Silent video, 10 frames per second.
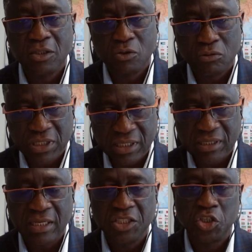to
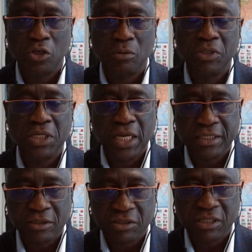decent job
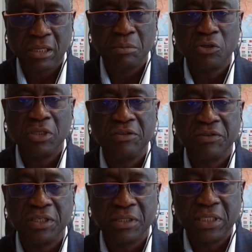and sustainable
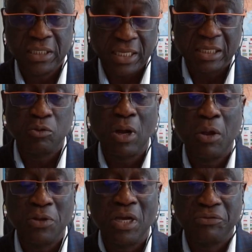living. That's why
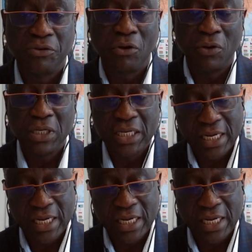we are for.